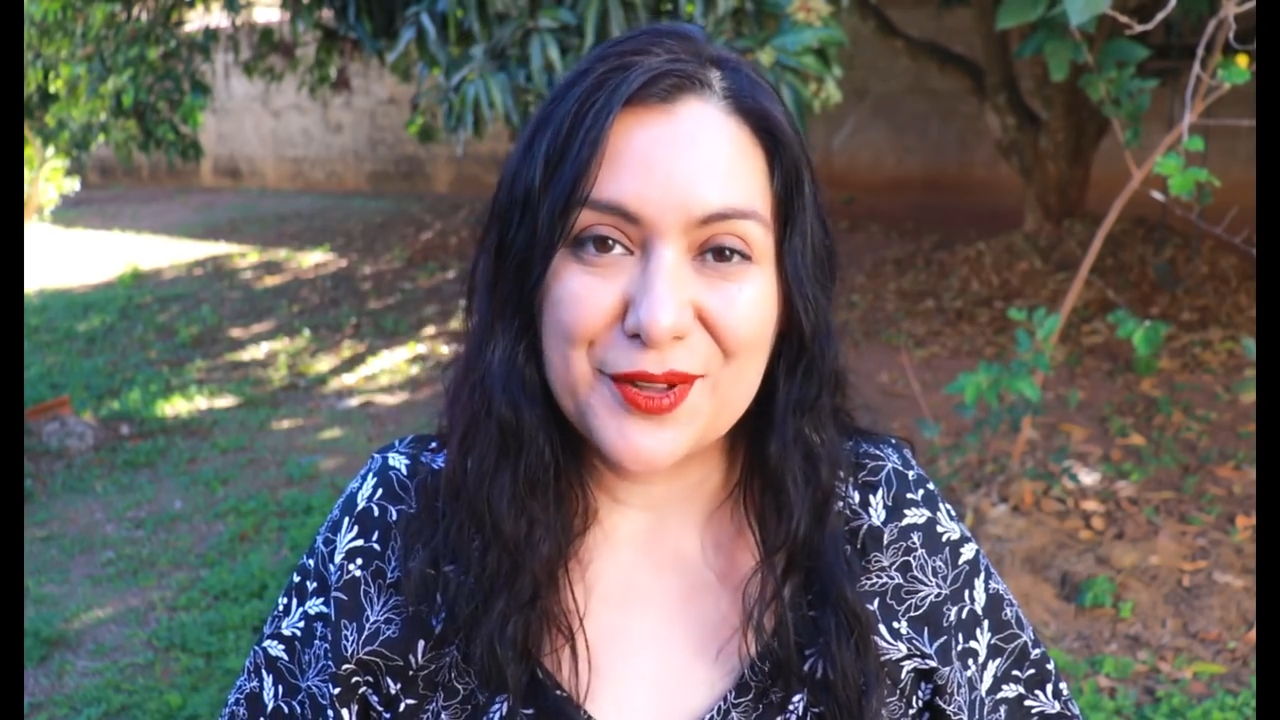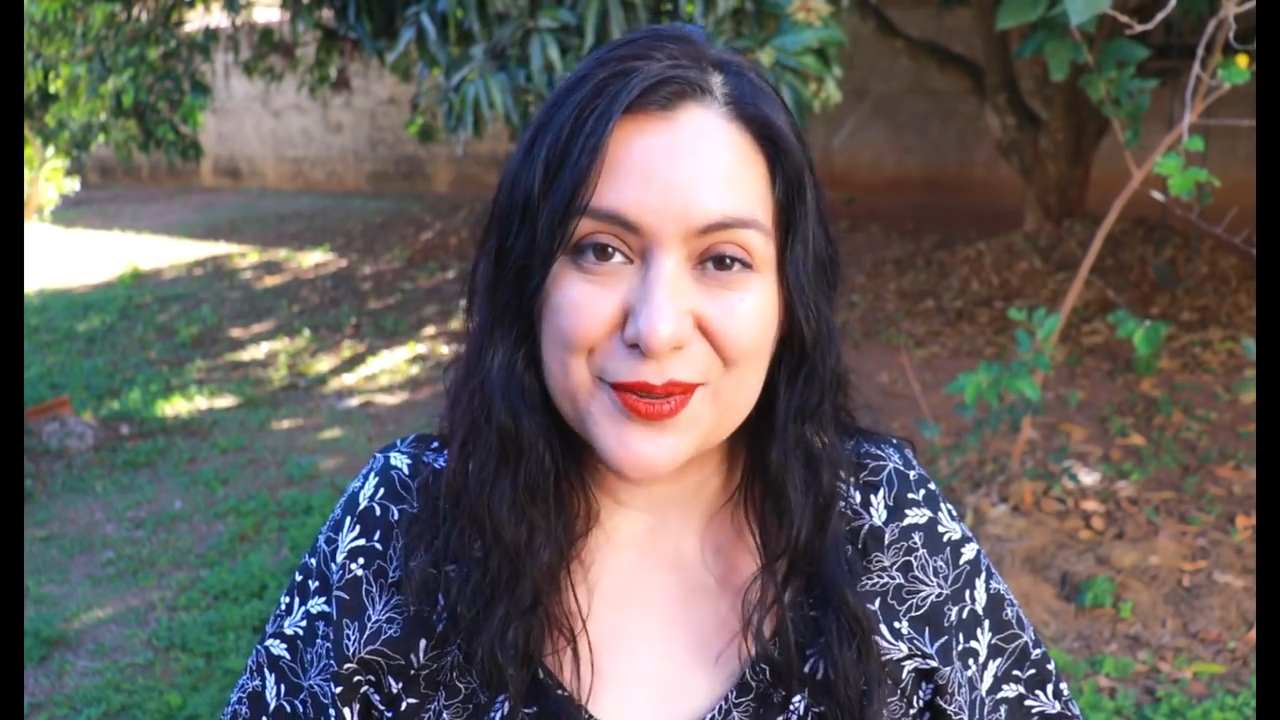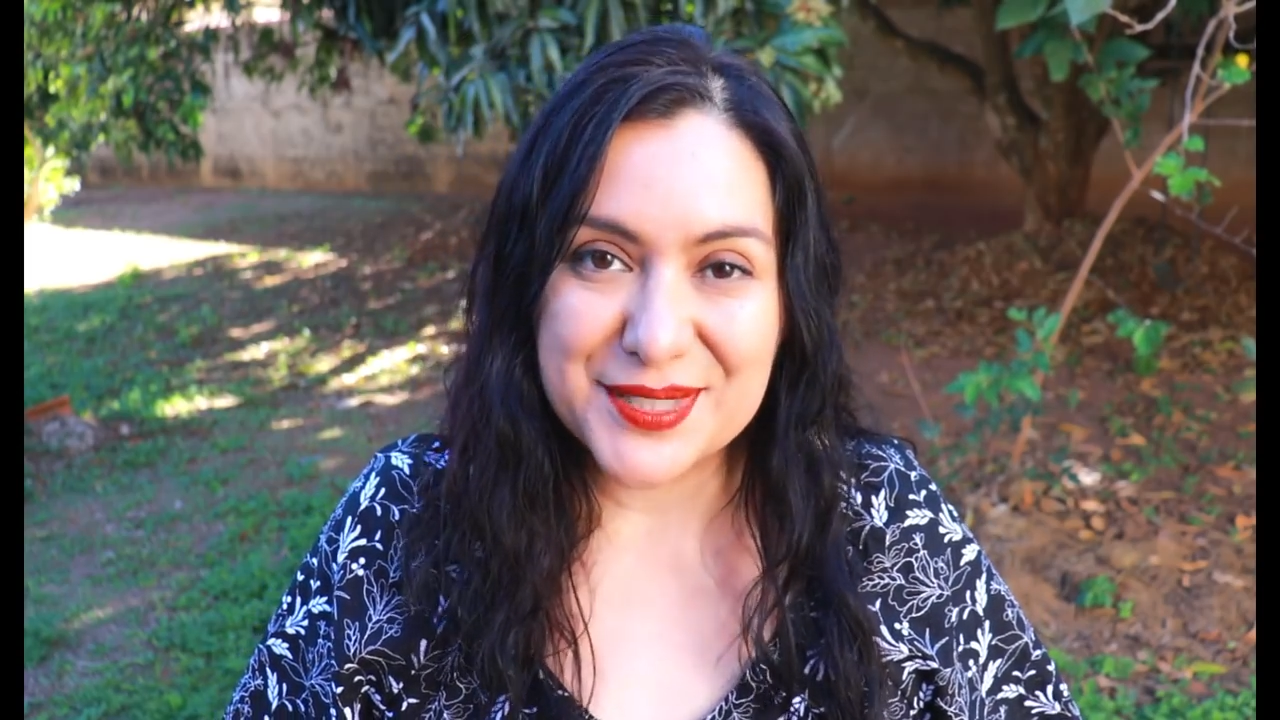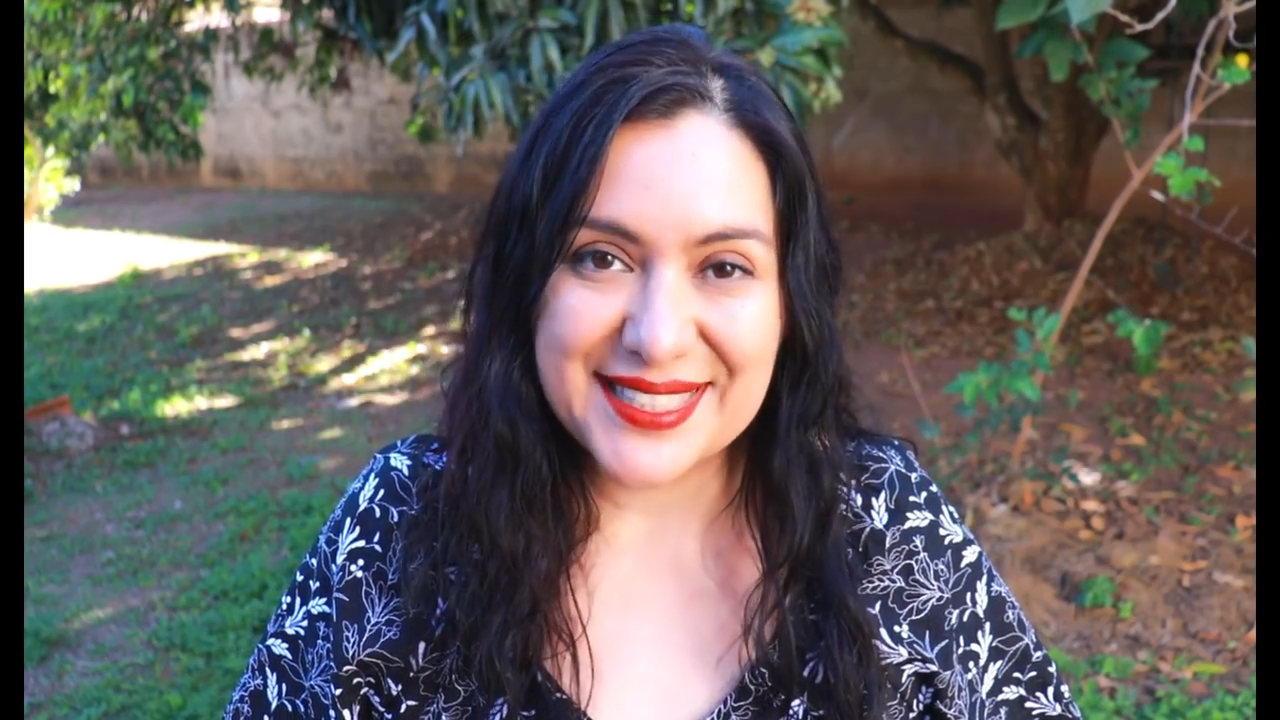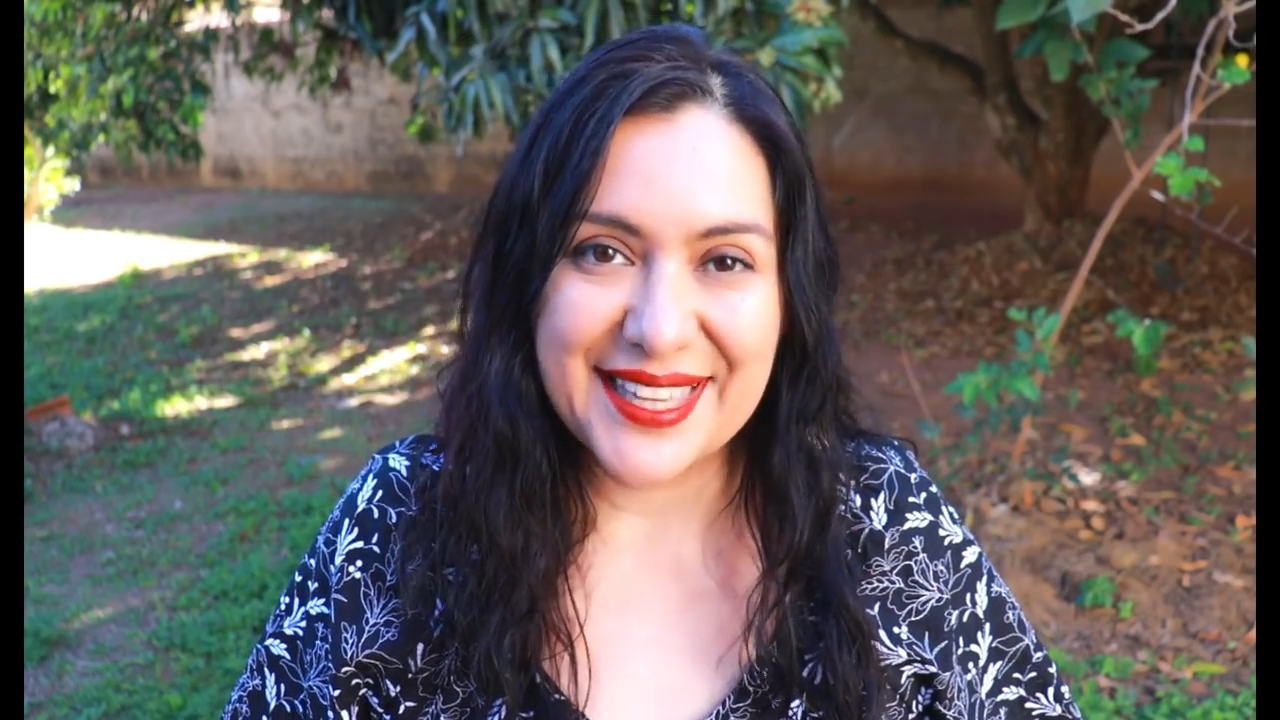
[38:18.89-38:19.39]

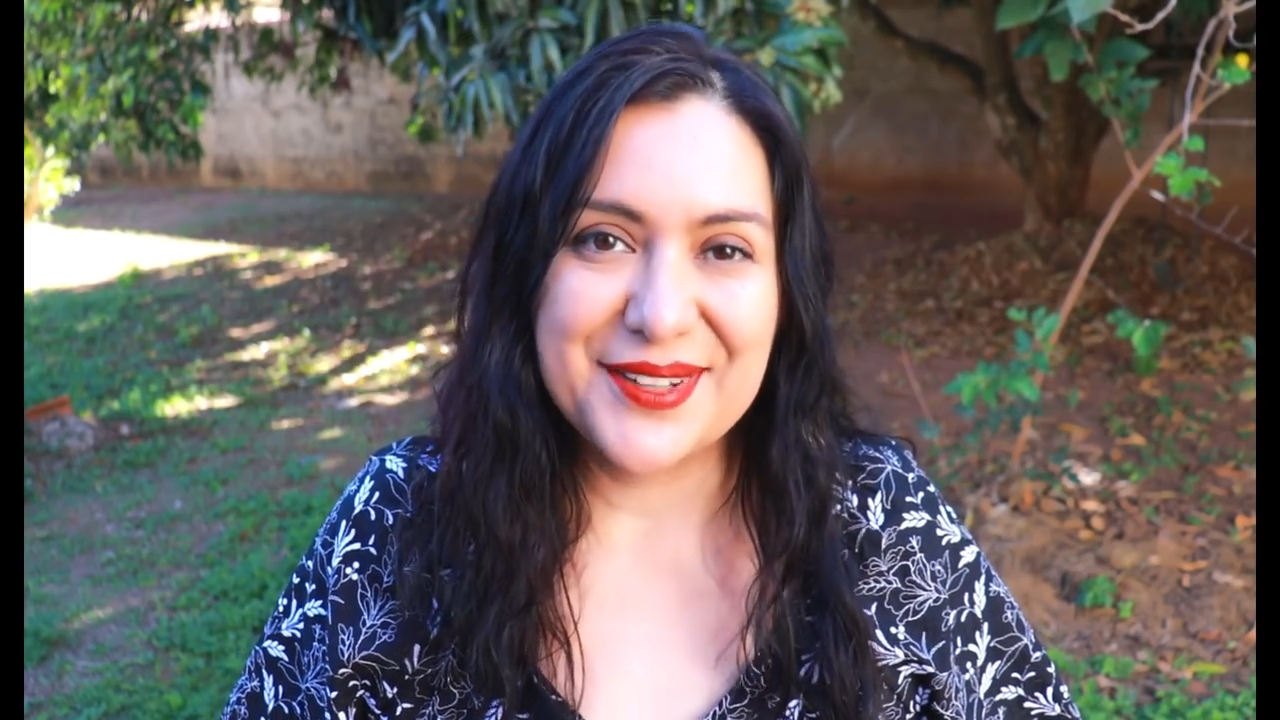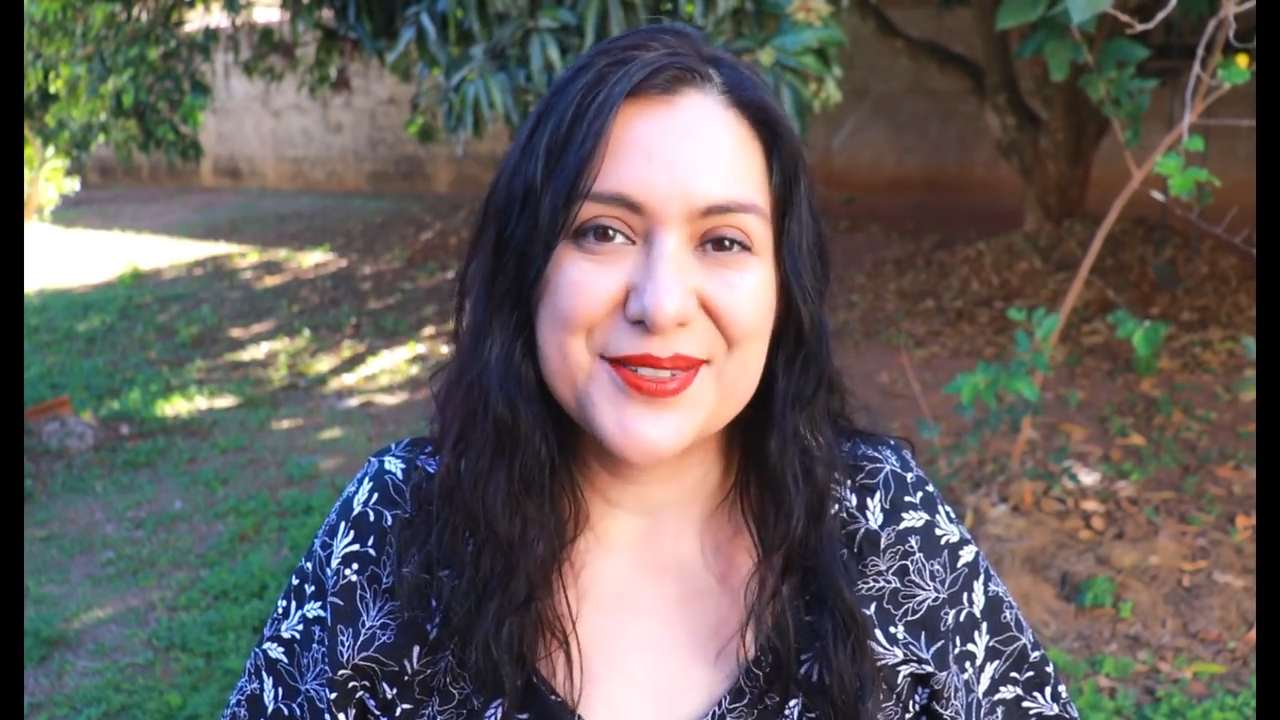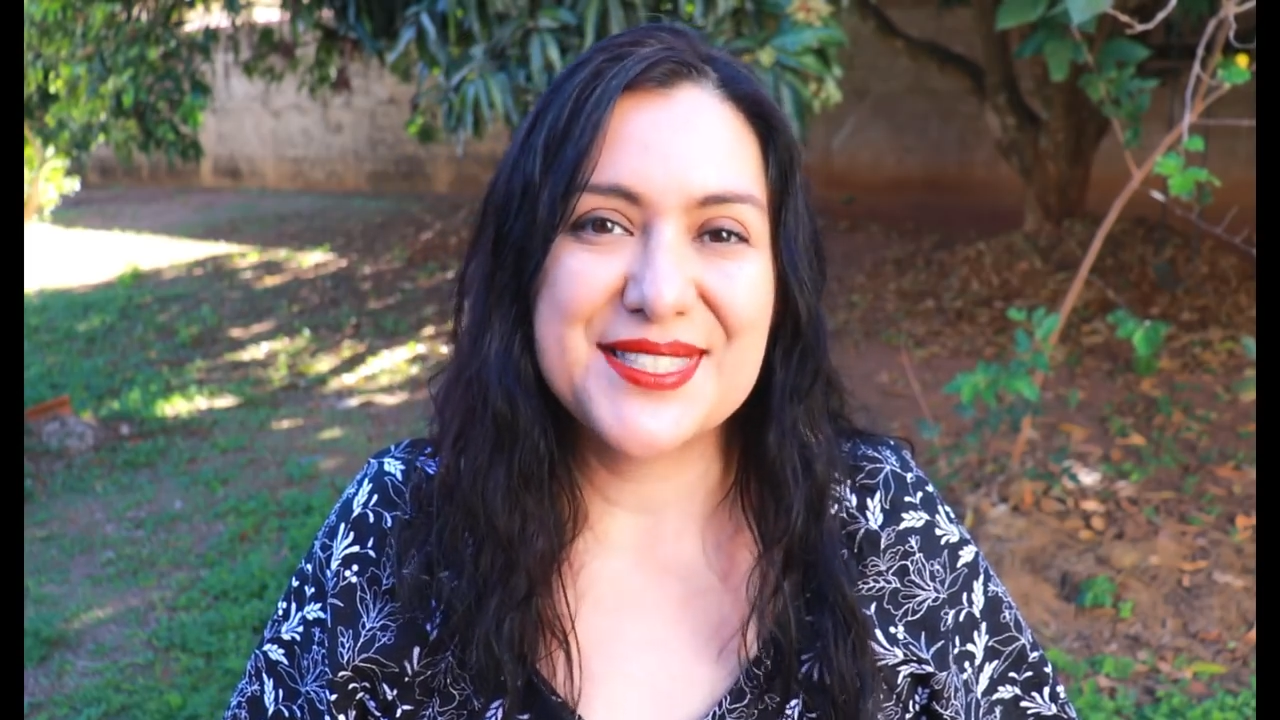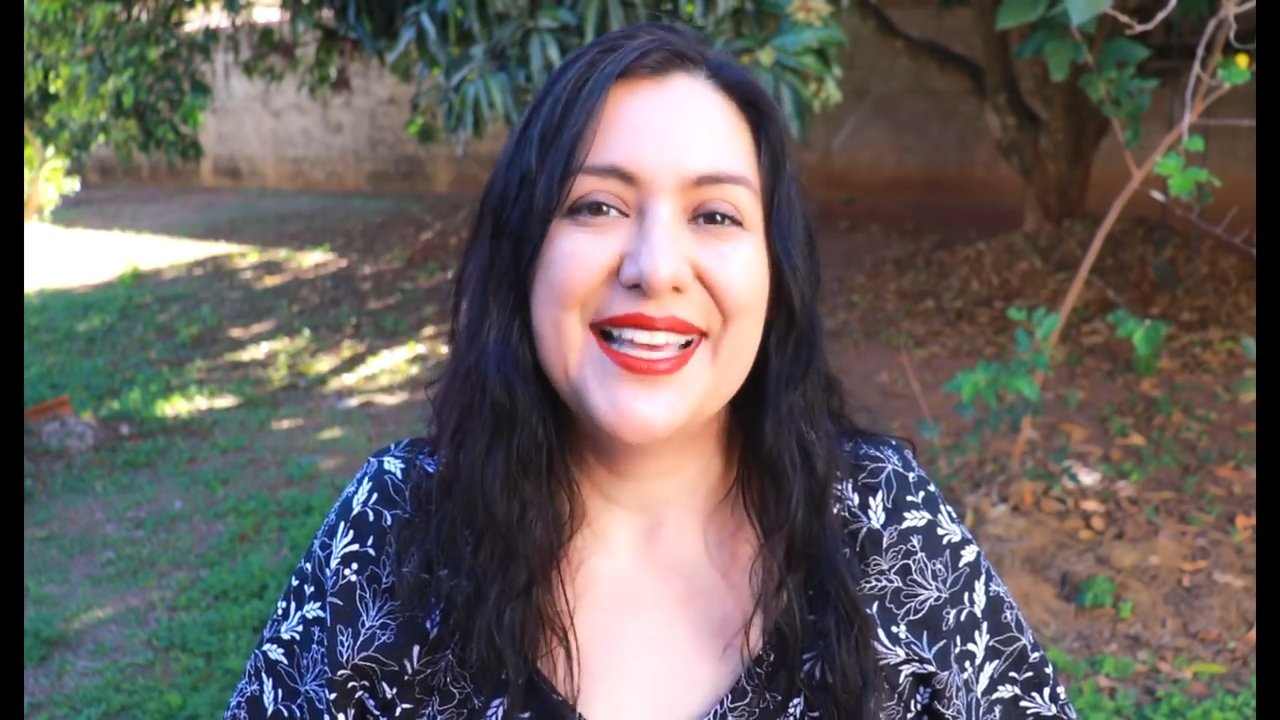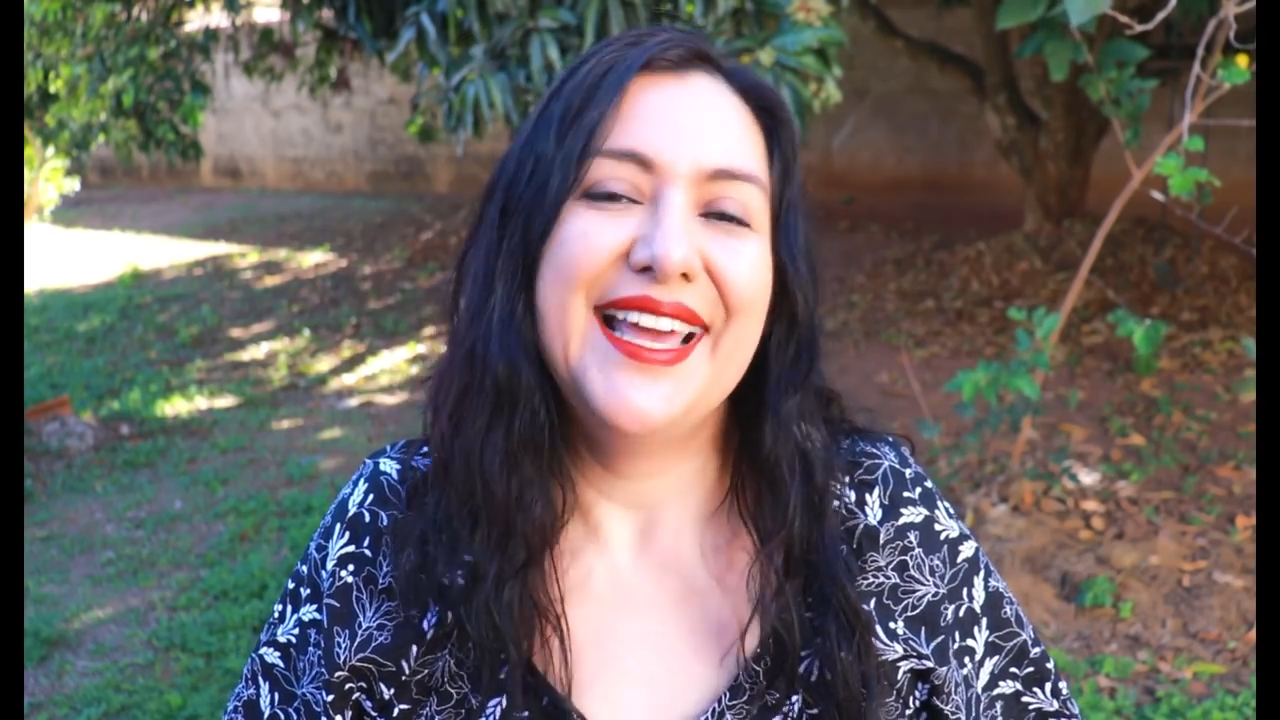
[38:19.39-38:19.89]
those
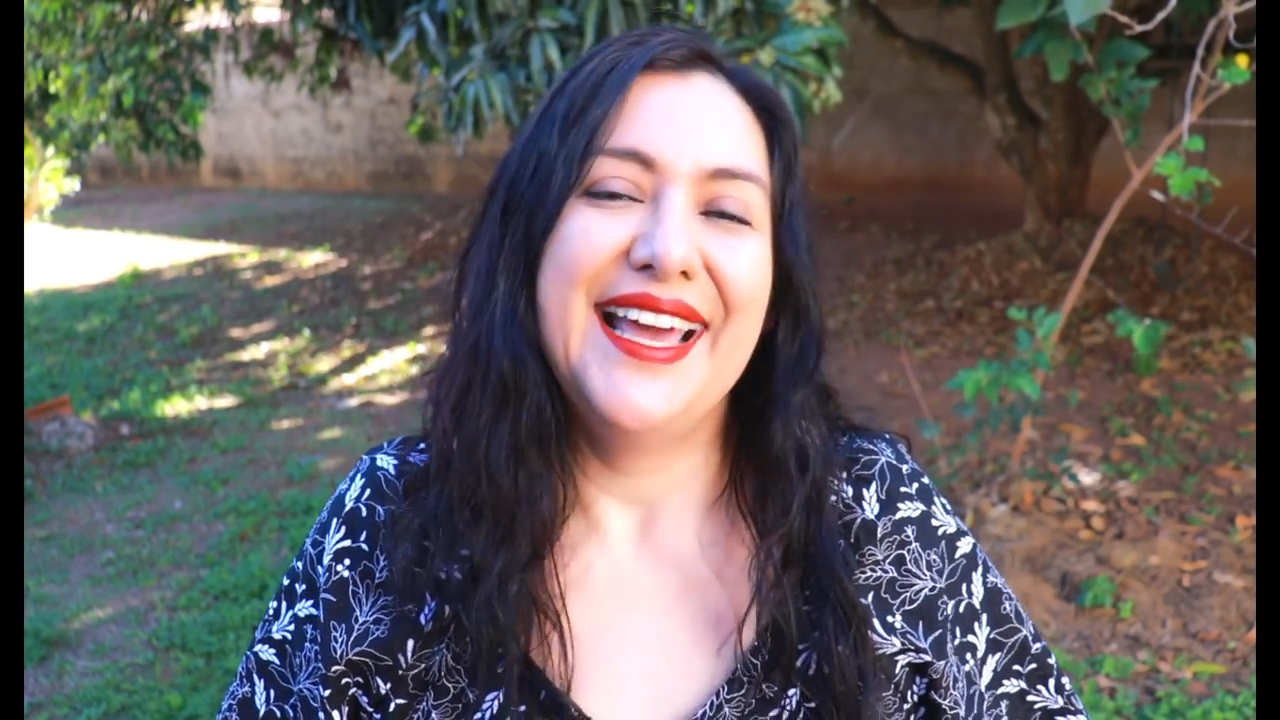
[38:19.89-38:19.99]
sales